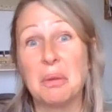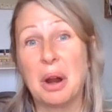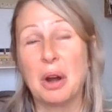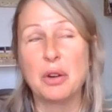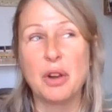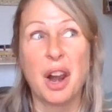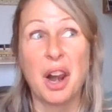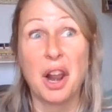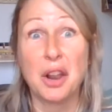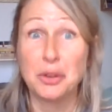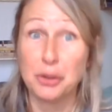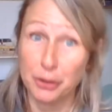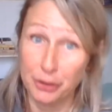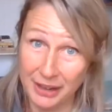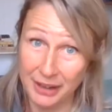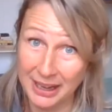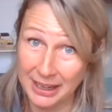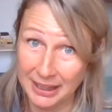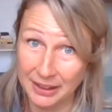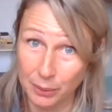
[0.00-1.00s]
are not
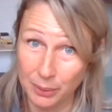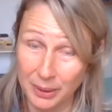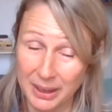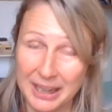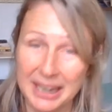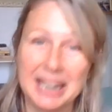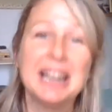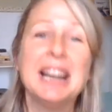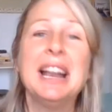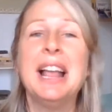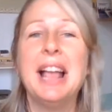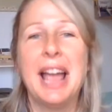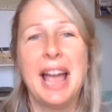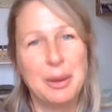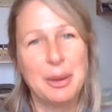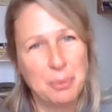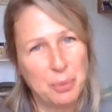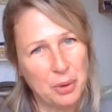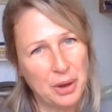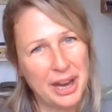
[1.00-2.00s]
understanding the reading
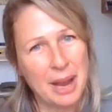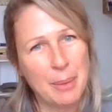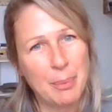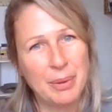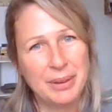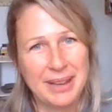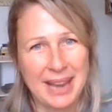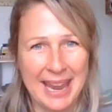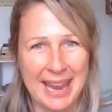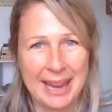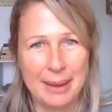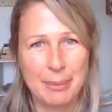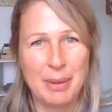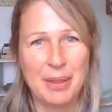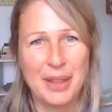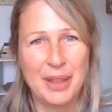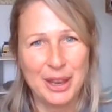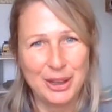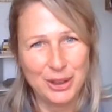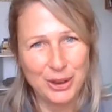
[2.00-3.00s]
and bring up a name
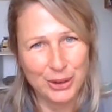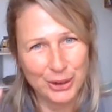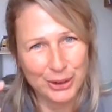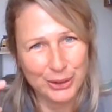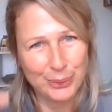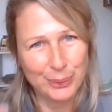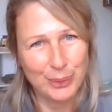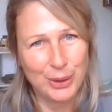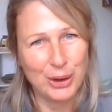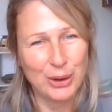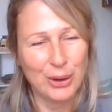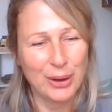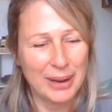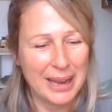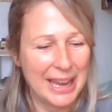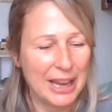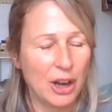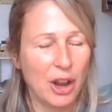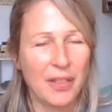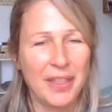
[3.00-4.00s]
and then you're
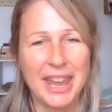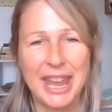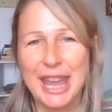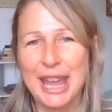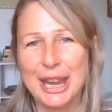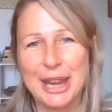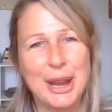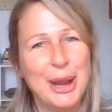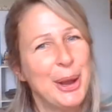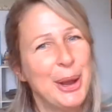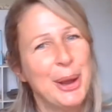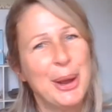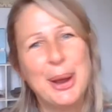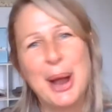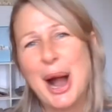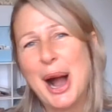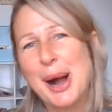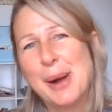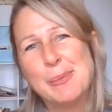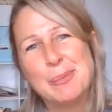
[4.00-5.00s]
in on the in.
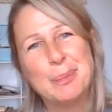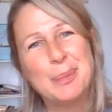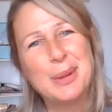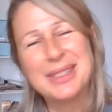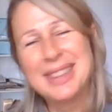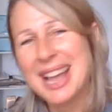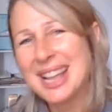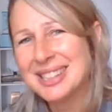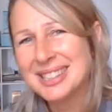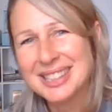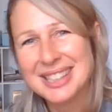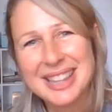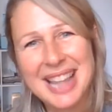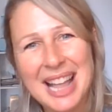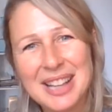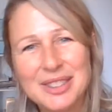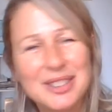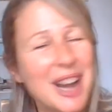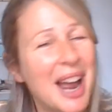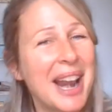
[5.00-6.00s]
But
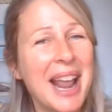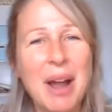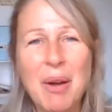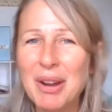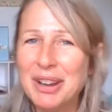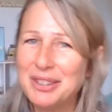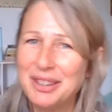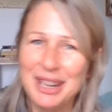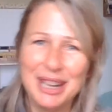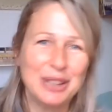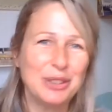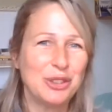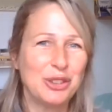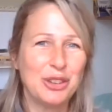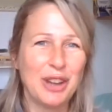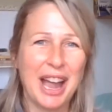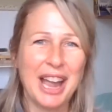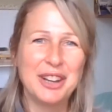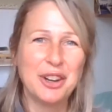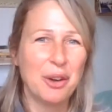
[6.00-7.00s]
that's not how I
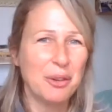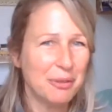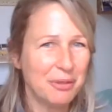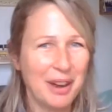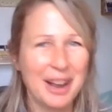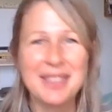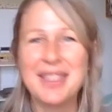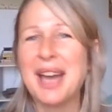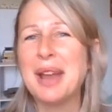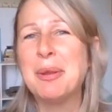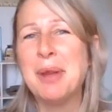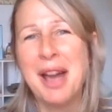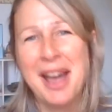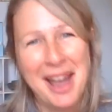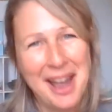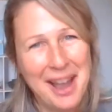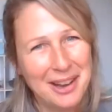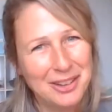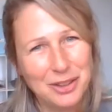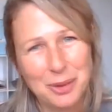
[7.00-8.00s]
teach. I don't find that
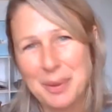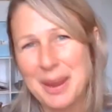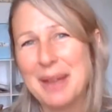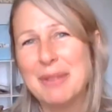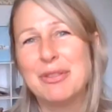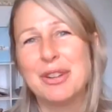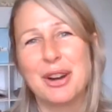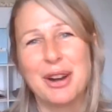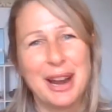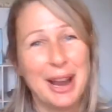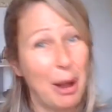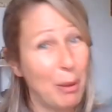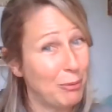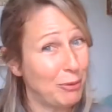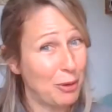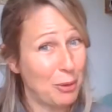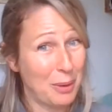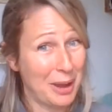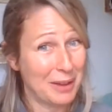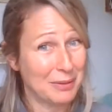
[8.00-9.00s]
to be a very
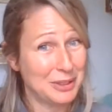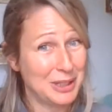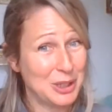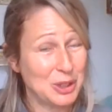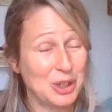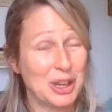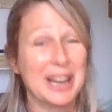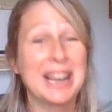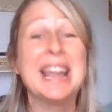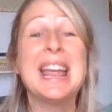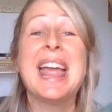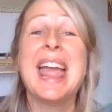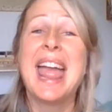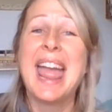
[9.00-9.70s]
helpful way of teaching.